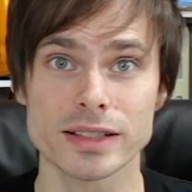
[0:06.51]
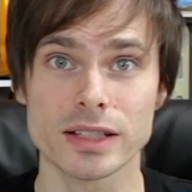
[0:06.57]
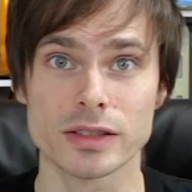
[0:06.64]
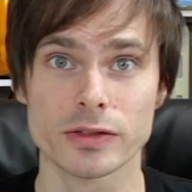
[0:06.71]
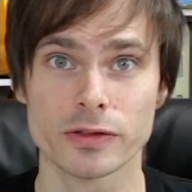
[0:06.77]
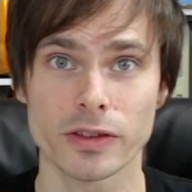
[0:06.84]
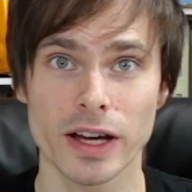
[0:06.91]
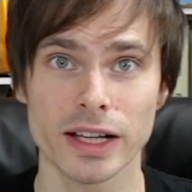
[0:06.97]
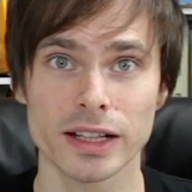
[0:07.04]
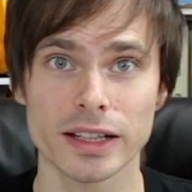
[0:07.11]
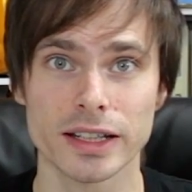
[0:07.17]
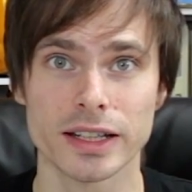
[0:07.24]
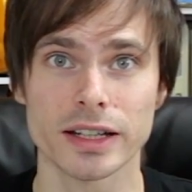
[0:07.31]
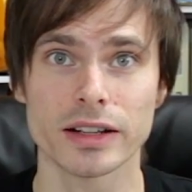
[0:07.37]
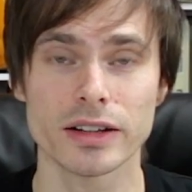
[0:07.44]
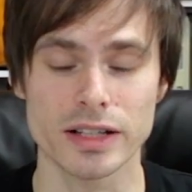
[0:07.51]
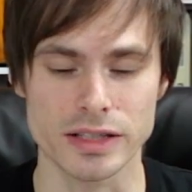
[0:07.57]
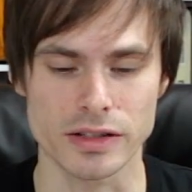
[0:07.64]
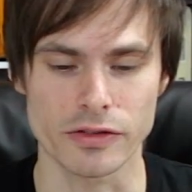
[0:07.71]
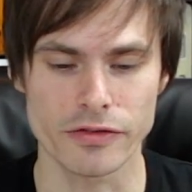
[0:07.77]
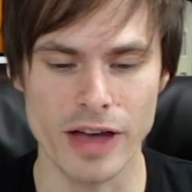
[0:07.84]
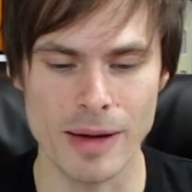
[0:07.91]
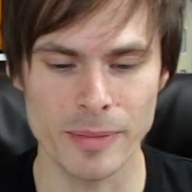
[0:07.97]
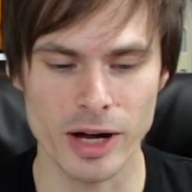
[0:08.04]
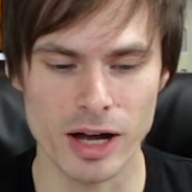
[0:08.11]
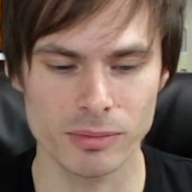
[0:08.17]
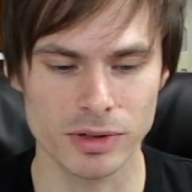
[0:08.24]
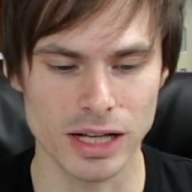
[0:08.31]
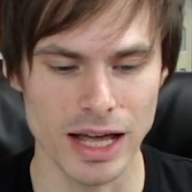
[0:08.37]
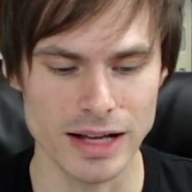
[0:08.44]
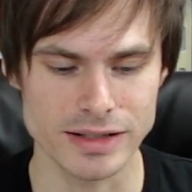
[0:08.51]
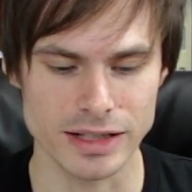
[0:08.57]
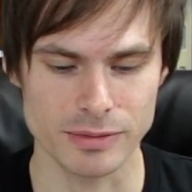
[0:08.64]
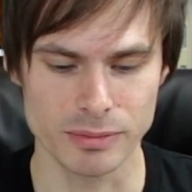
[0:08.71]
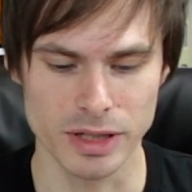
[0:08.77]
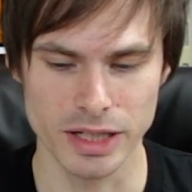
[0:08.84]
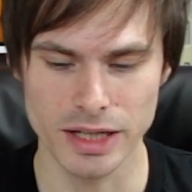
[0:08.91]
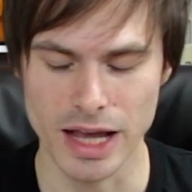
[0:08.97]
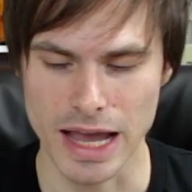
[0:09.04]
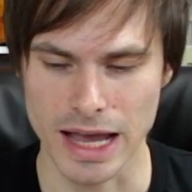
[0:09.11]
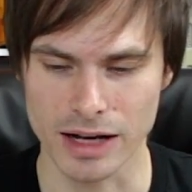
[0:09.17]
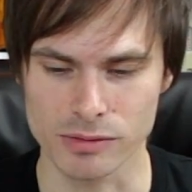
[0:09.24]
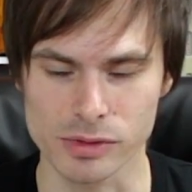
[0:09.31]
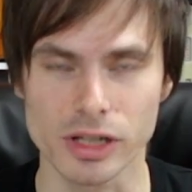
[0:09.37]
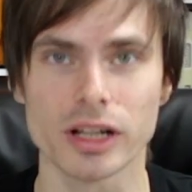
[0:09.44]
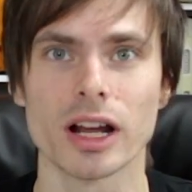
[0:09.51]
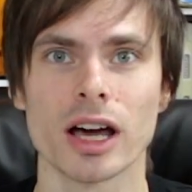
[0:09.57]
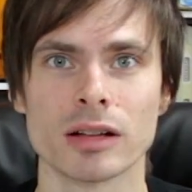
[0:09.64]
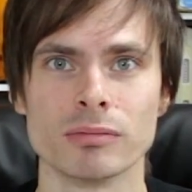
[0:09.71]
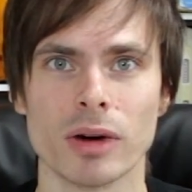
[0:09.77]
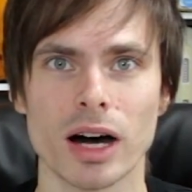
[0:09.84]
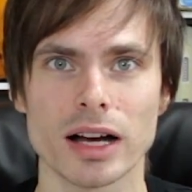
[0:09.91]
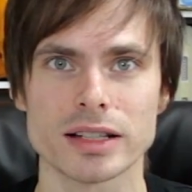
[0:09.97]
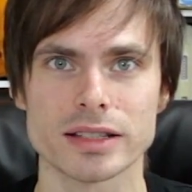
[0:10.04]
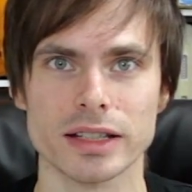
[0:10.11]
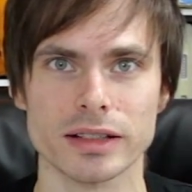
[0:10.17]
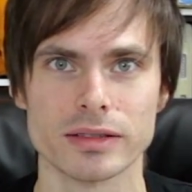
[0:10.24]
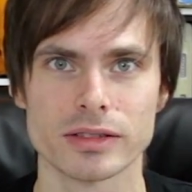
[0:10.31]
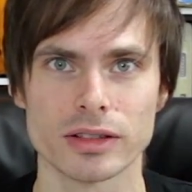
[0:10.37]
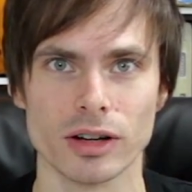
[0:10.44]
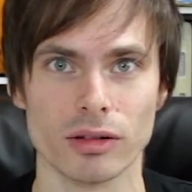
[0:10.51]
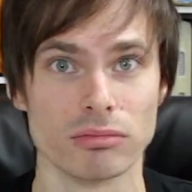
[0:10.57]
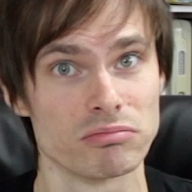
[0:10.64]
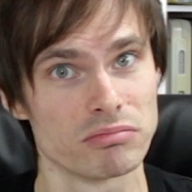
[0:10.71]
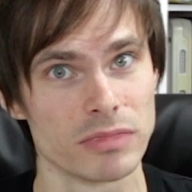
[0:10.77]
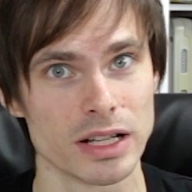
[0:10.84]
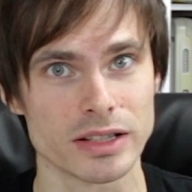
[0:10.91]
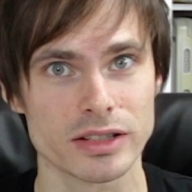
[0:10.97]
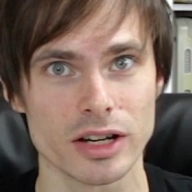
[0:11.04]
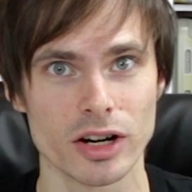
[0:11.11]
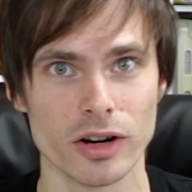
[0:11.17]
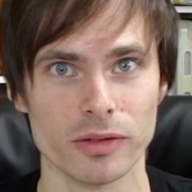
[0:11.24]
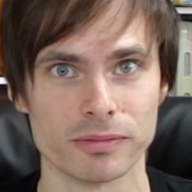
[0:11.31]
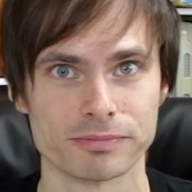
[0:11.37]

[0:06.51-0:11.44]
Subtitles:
it's finally here. It's a Famicom Classic Mini and we're gonna unbox it. So let's go.